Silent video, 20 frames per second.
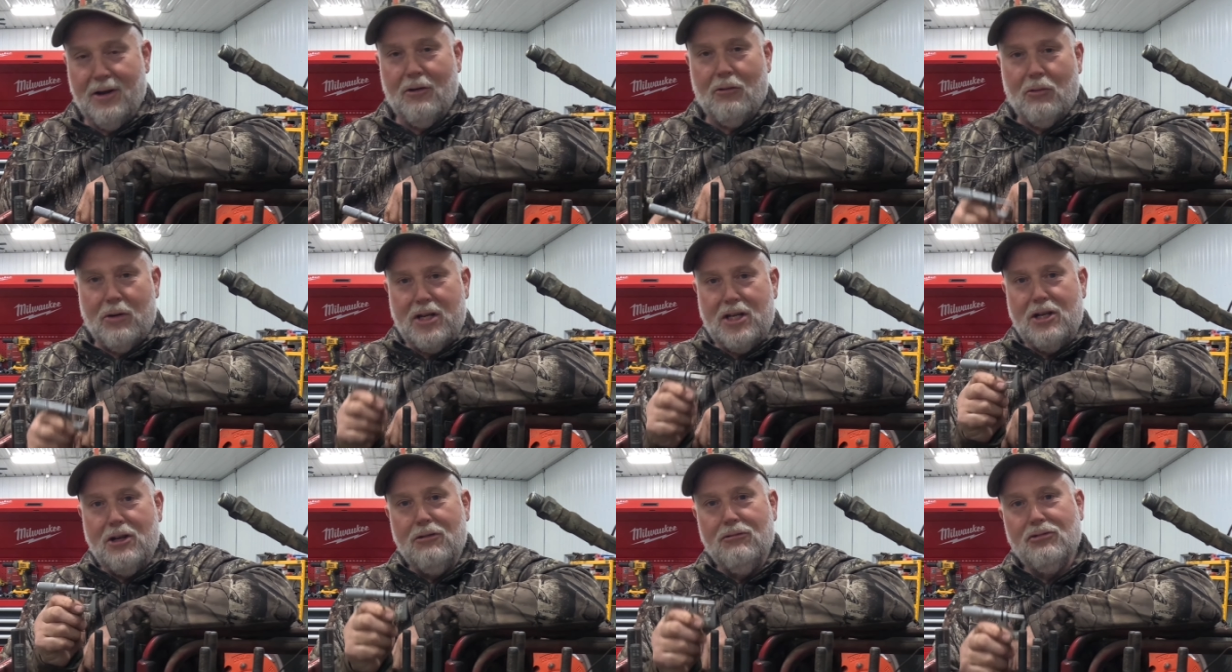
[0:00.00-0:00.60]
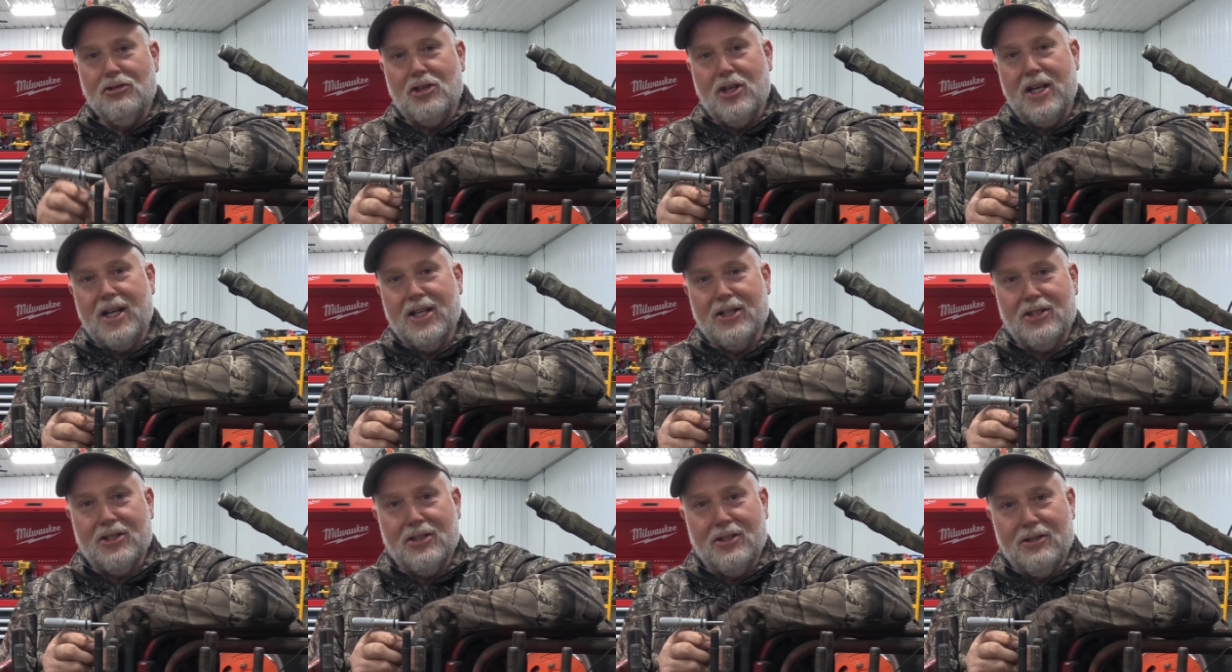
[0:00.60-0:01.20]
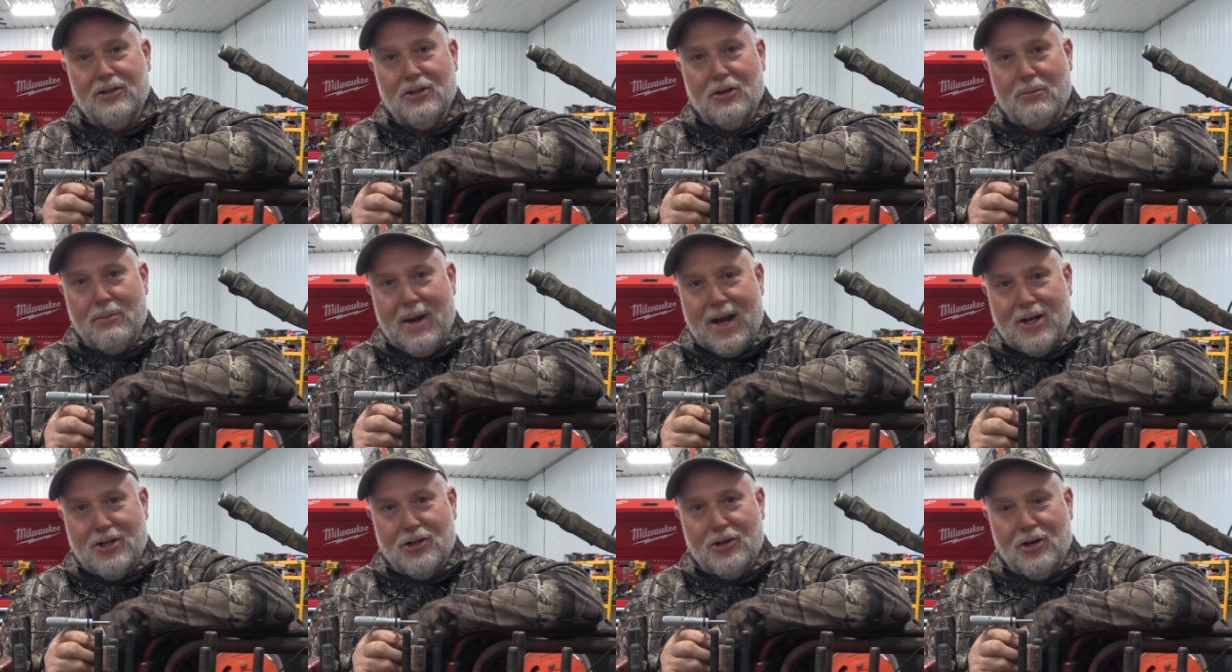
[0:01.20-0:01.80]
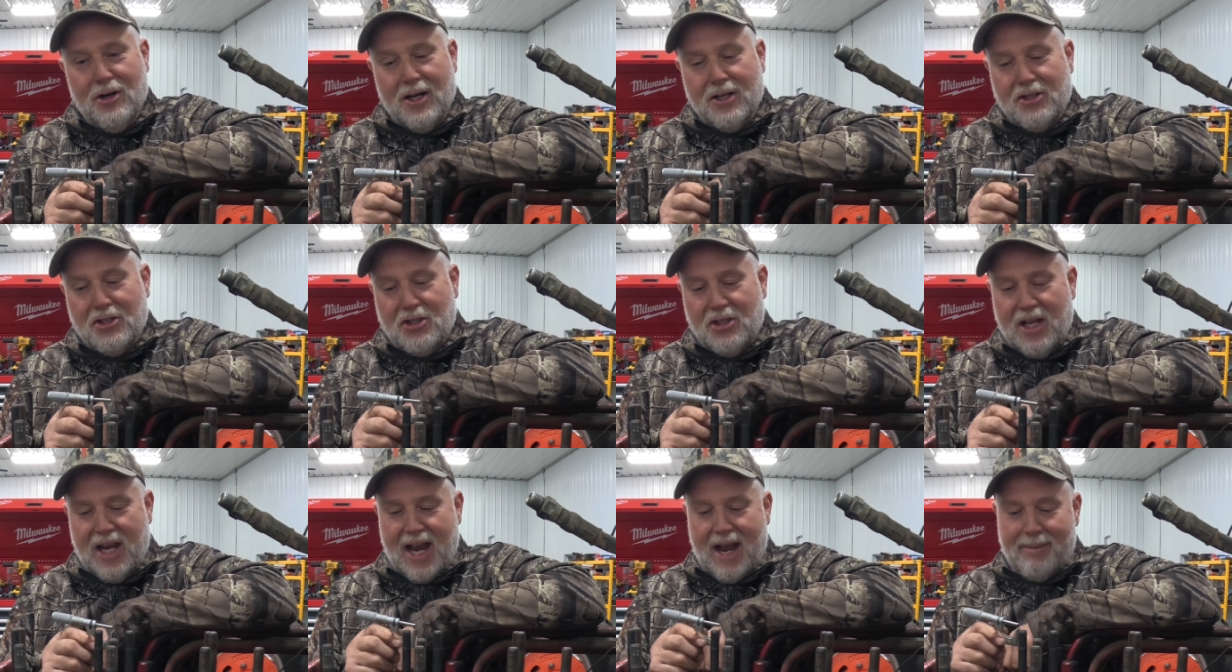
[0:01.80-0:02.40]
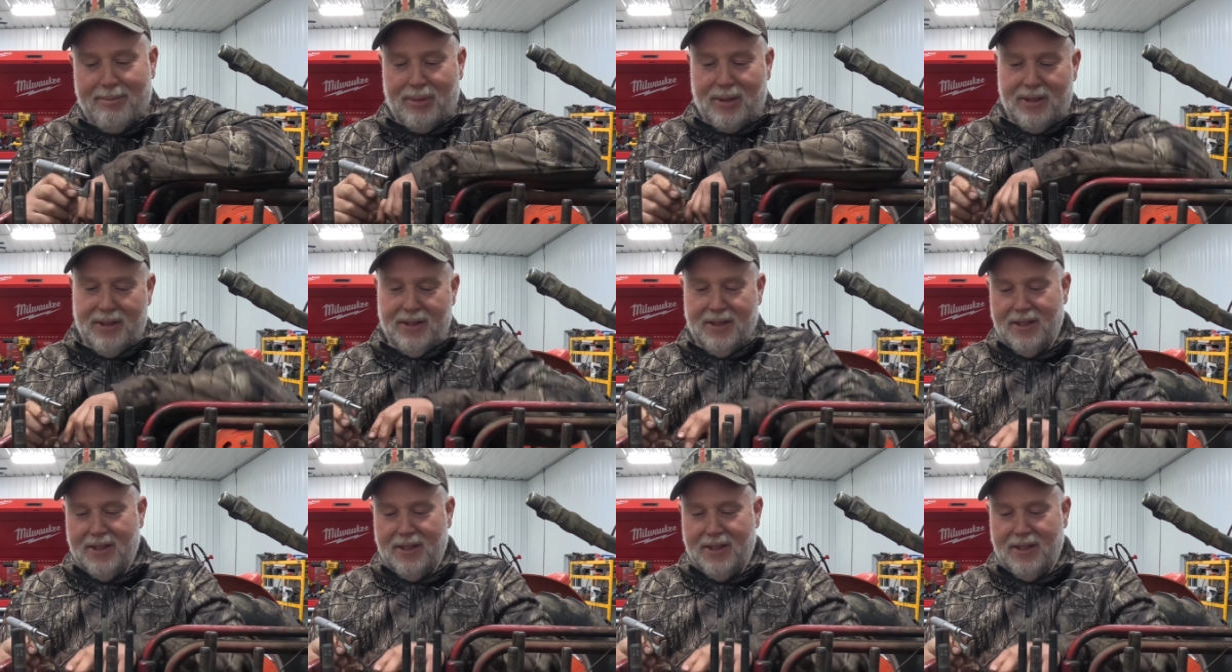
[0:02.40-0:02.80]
We use this to measure a step.